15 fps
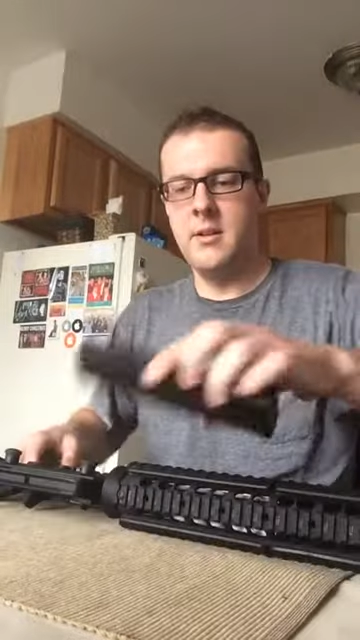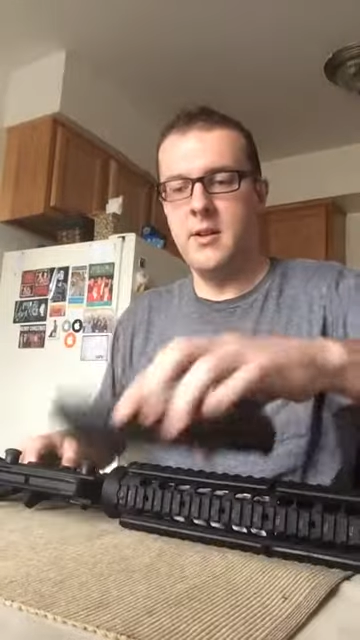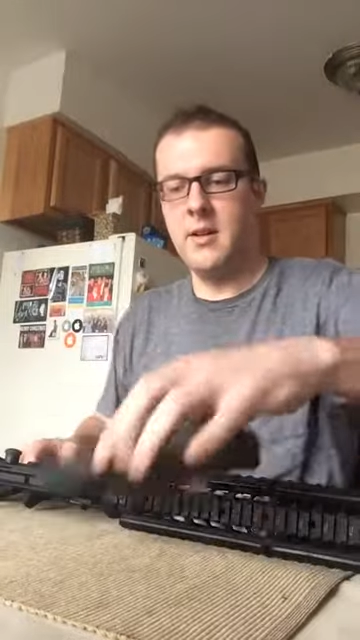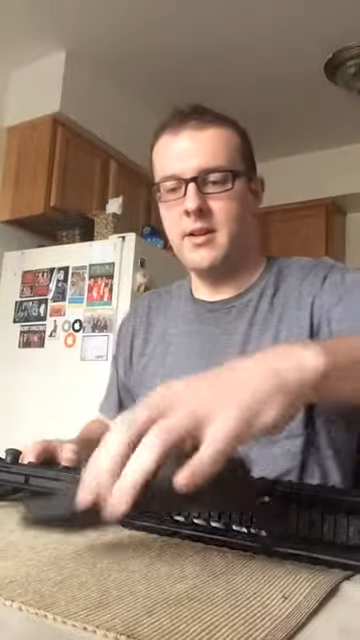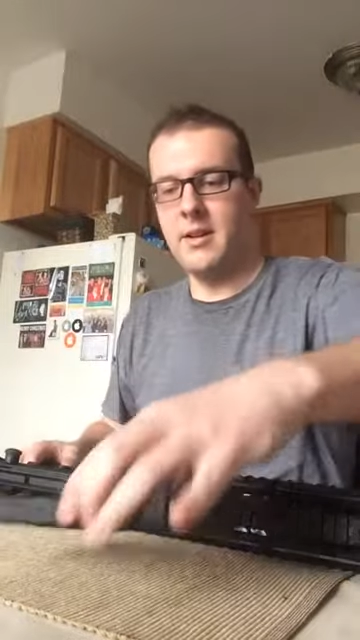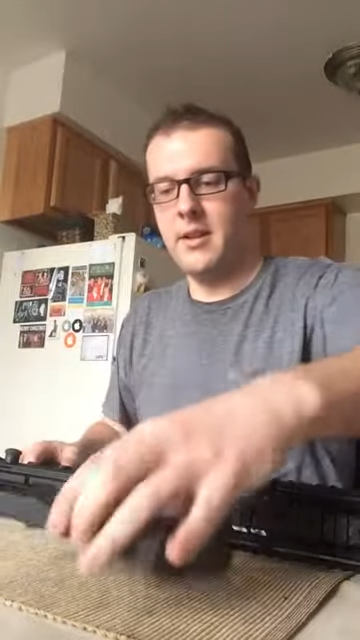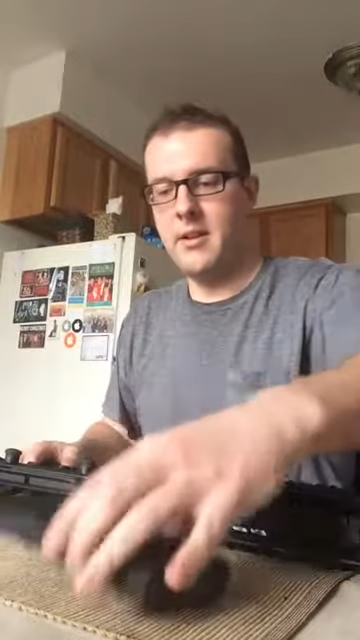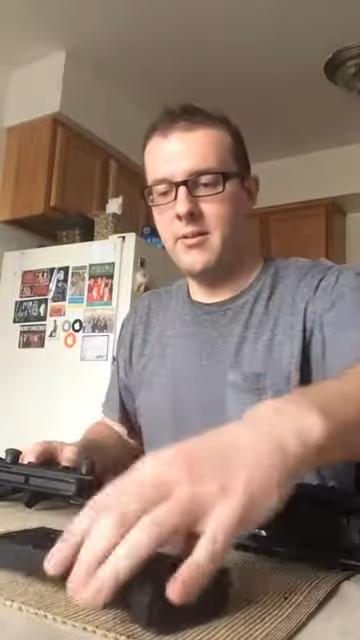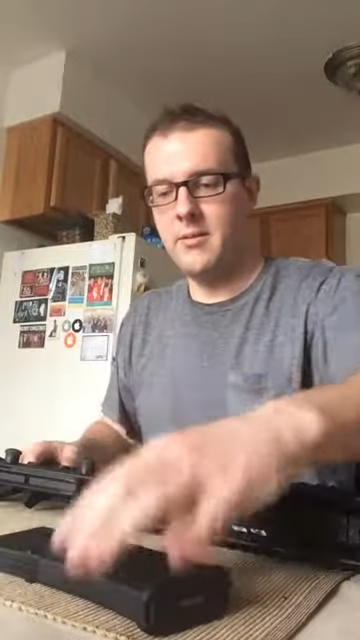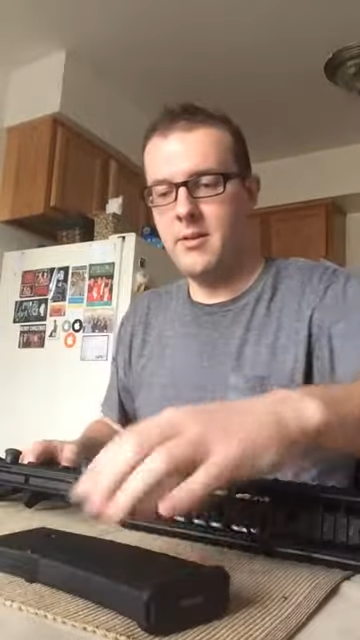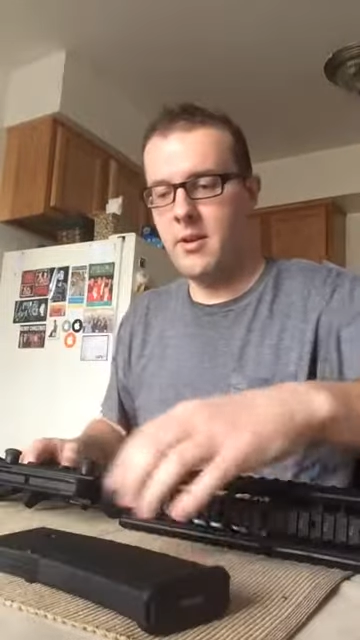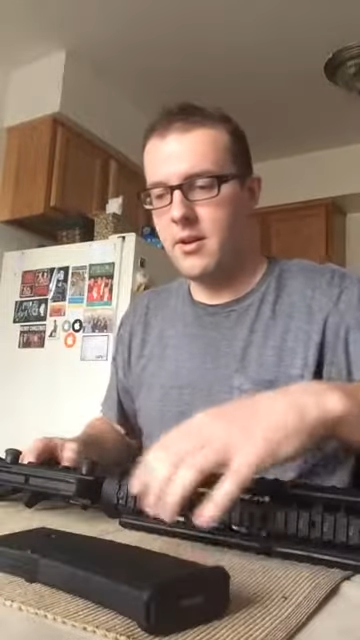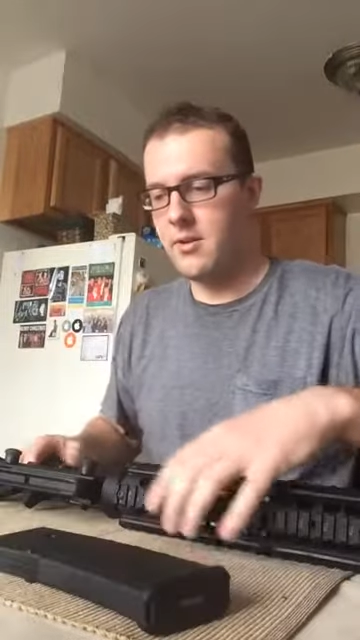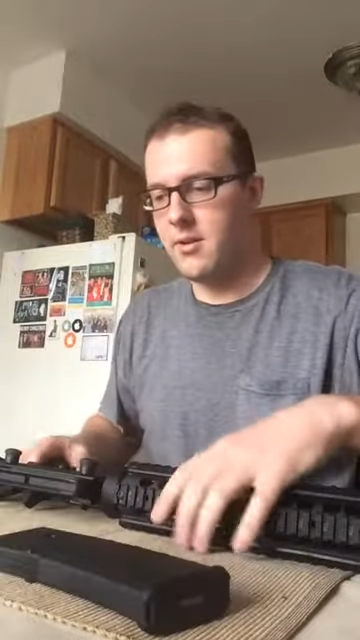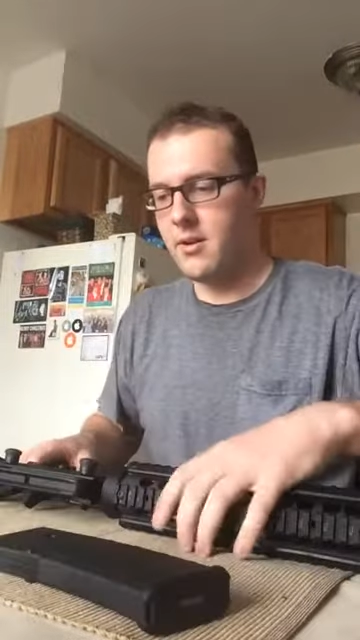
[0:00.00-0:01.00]
again,
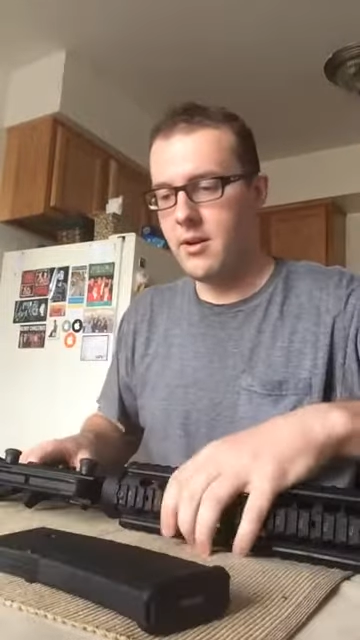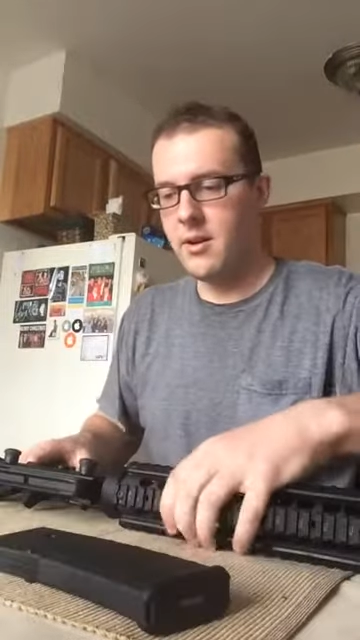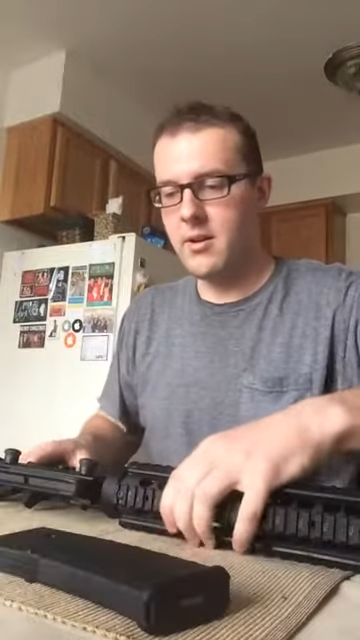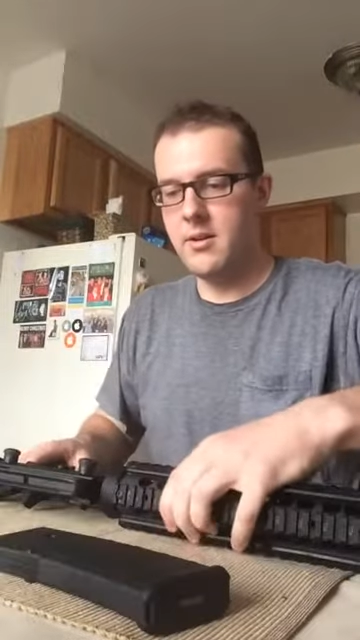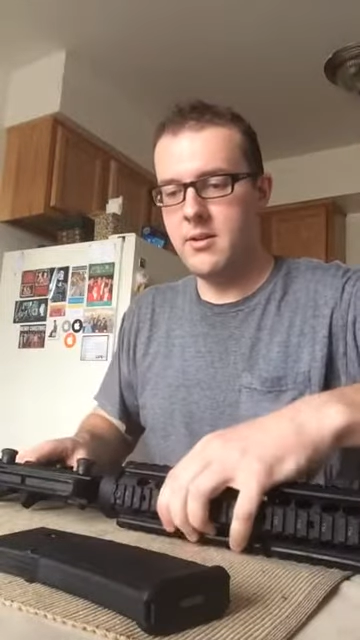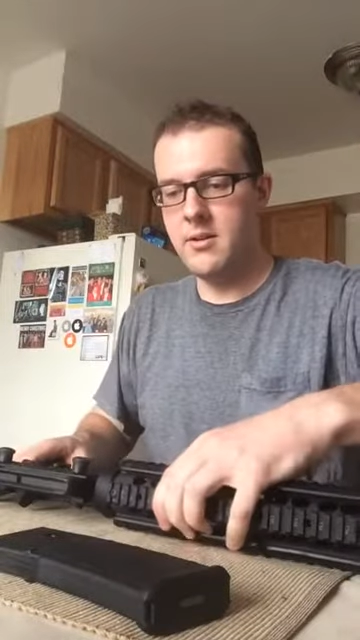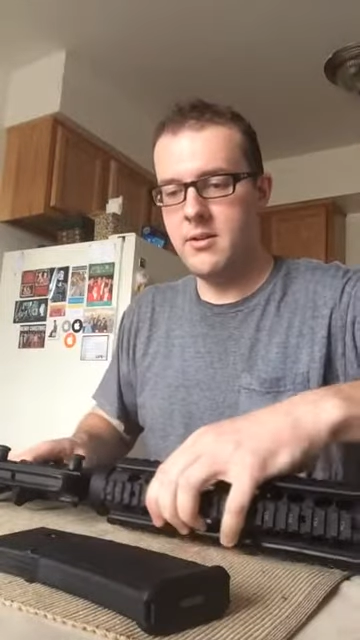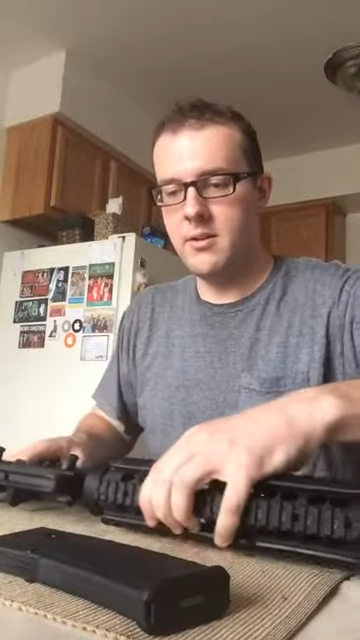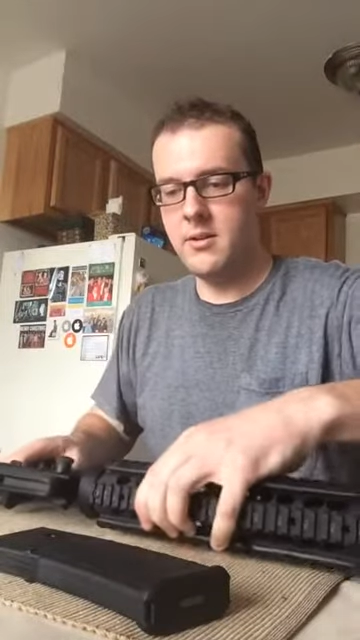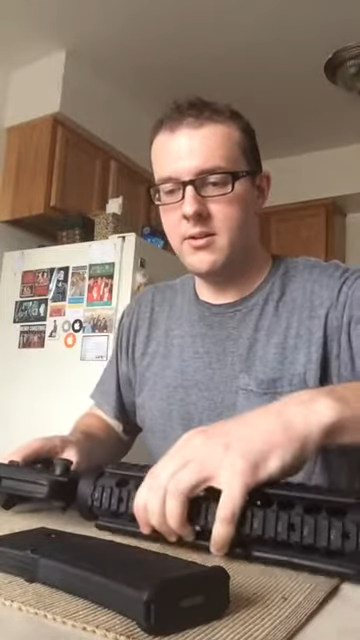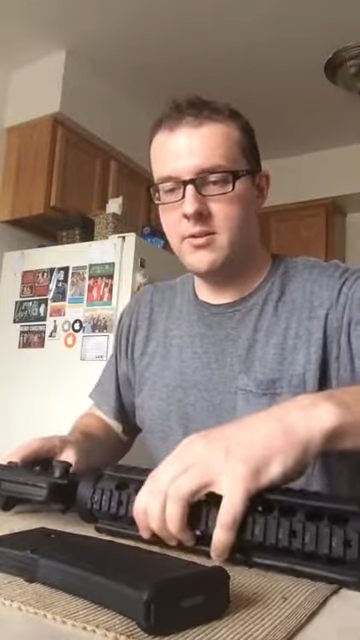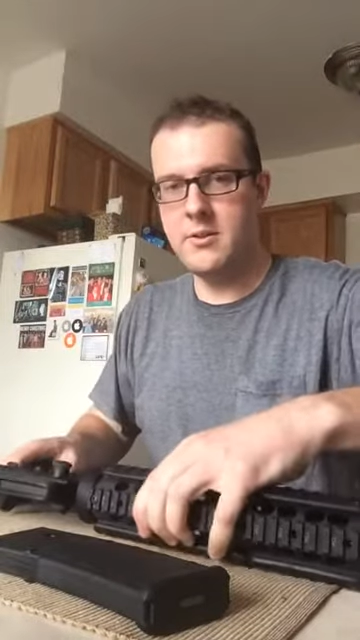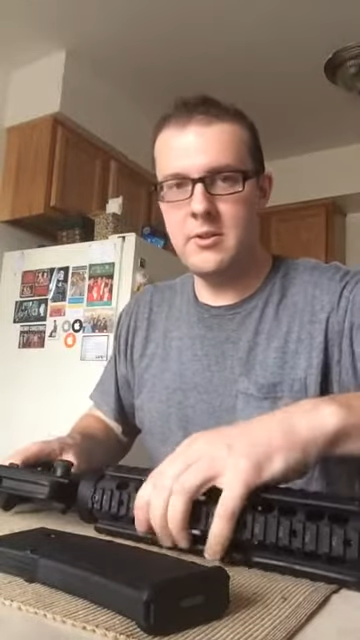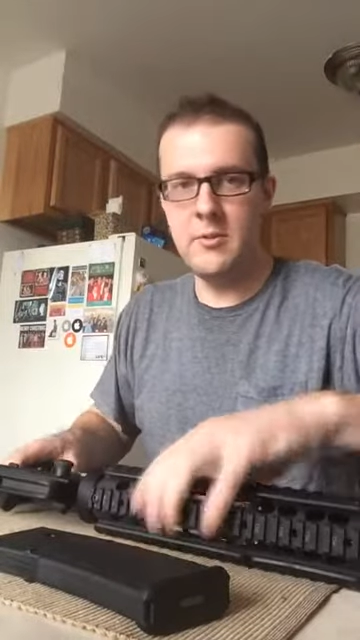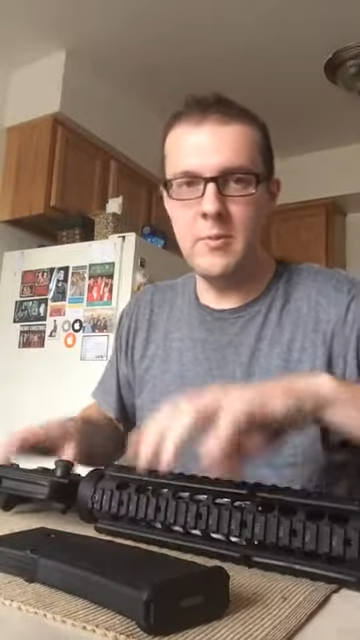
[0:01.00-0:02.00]
under
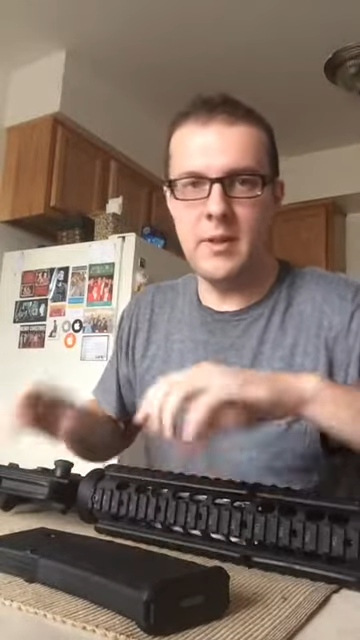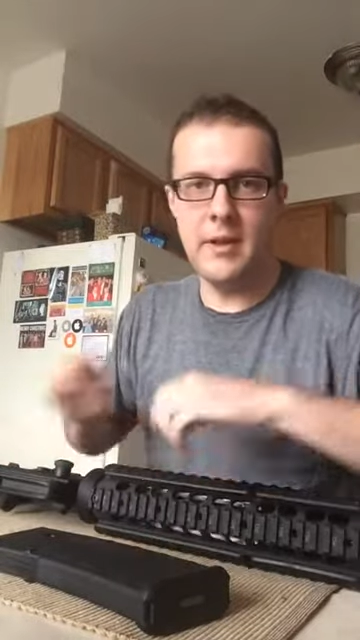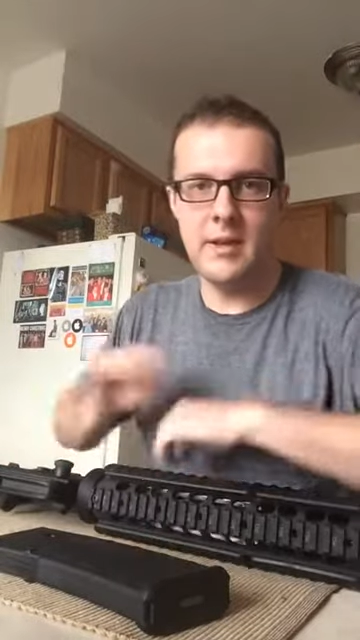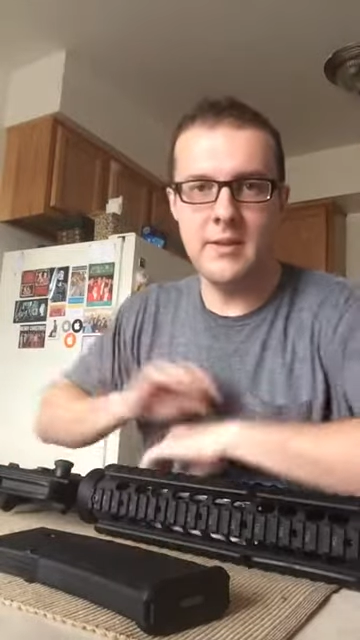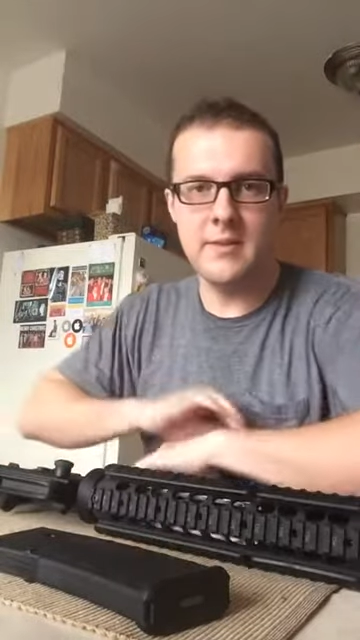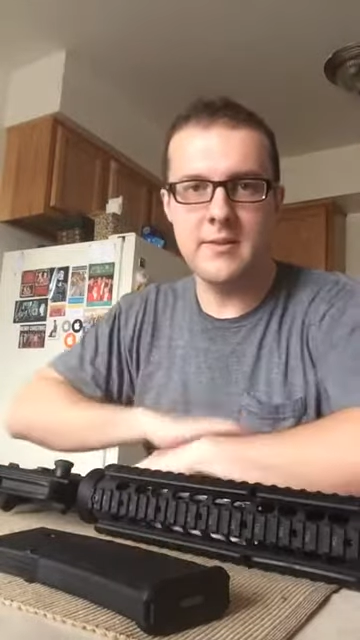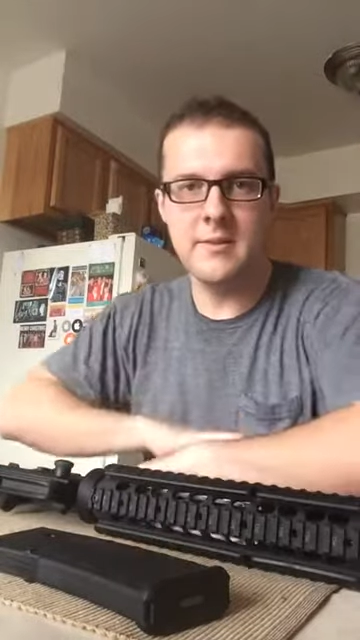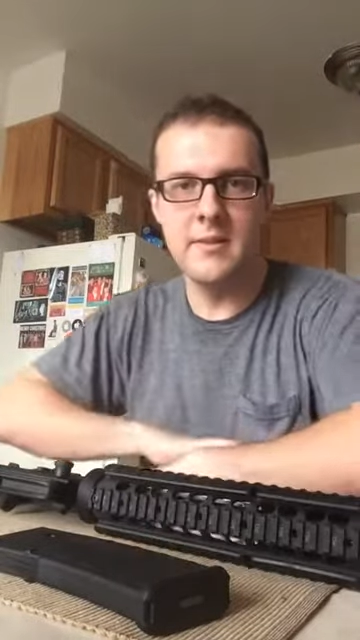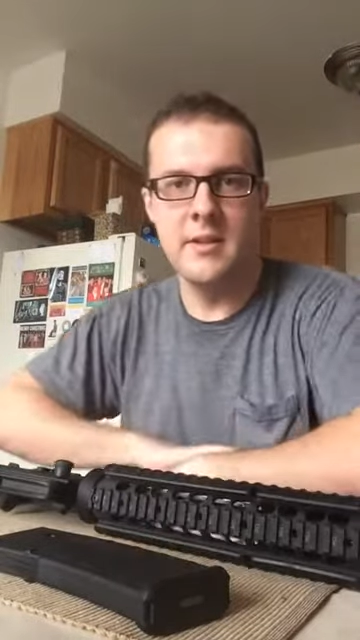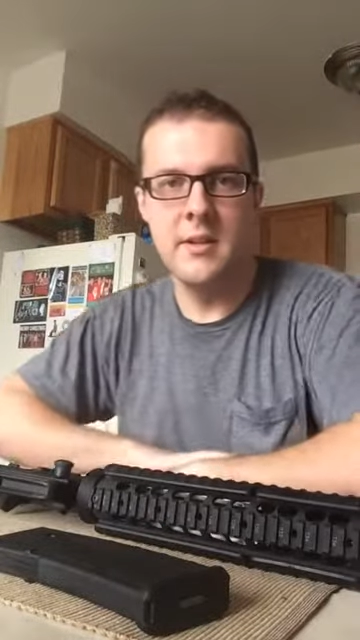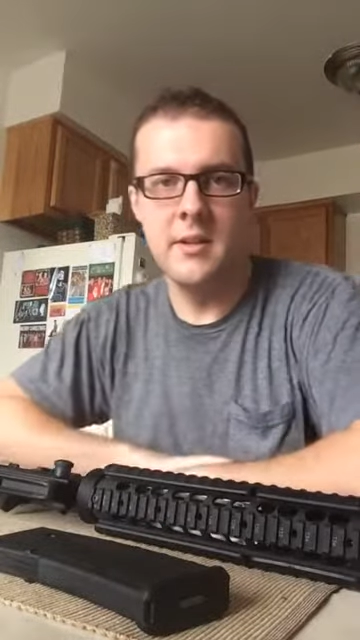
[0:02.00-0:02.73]
2 minutes.